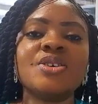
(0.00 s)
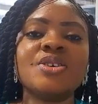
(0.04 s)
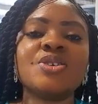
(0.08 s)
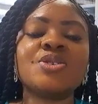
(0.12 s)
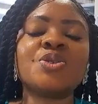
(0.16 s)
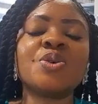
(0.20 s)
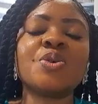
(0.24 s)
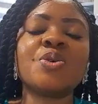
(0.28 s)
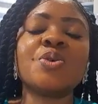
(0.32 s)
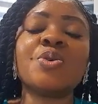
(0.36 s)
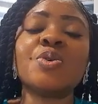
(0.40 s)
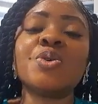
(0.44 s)

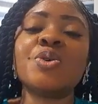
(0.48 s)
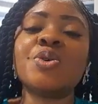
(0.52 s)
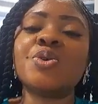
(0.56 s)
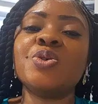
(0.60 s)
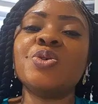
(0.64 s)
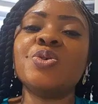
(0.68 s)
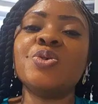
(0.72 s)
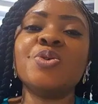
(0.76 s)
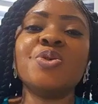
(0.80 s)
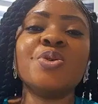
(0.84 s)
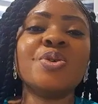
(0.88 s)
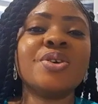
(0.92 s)
So
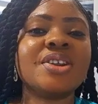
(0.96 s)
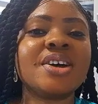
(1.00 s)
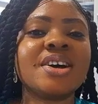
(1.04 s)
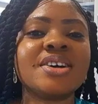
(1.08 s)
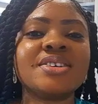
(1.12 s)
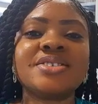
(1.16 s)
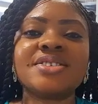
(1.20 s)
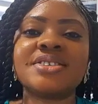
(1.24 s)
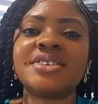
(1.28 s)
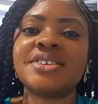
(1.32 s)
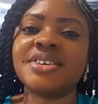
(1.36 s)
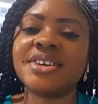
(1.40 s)
you know
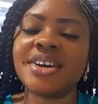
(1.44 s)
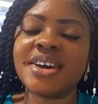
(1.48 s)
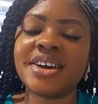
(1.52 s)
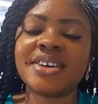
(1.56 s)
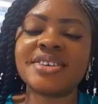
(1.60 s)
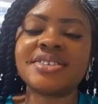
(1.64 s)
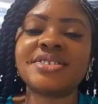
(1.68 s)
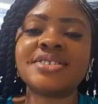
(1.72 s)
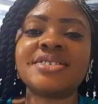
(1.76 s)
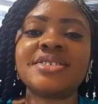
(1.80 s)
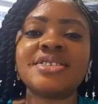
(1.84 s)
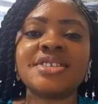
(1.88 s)
that,
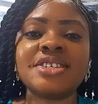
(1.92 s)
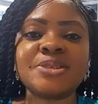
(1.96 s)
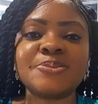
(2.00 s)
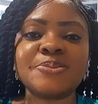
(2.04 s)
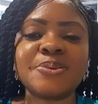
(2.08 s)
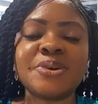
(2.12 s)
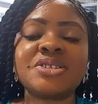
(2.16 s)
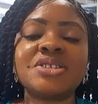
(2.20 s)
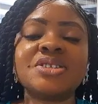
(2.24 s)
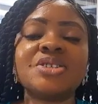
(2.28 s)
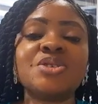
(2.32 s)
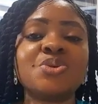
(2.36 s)
yes, this
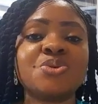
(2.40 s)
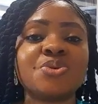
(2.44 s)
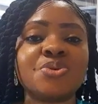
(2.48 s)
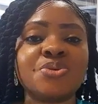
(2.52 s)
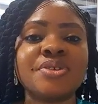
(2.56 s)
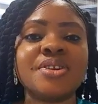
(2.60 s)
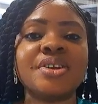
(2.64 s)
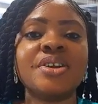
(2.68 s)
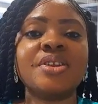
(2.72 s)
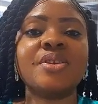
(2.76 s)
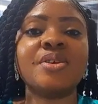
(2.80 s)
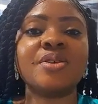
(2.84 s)
person
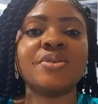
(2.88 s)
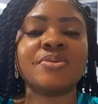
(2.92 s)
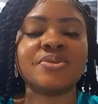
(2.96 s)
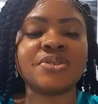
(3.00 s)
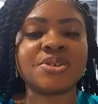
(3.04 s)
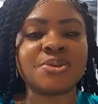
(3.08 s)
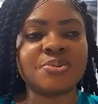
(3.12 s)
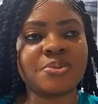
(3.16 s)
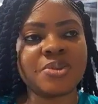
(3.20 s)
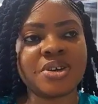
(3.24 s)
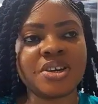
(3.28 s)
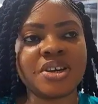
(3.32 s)
truly
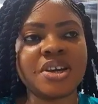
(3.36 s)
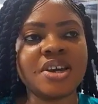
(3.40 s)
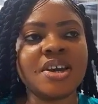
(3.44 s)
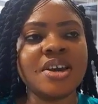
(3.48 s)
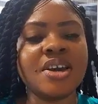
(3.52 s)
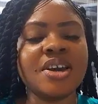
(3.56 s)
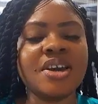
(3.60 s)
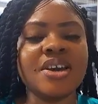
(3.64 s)
loves me.